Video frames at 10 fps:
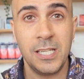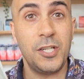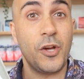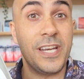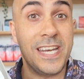You
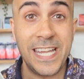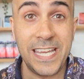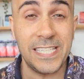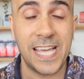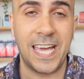don't
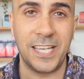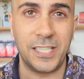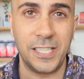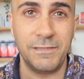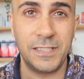need
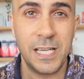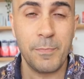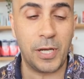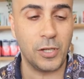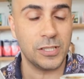additives
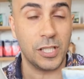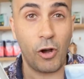because the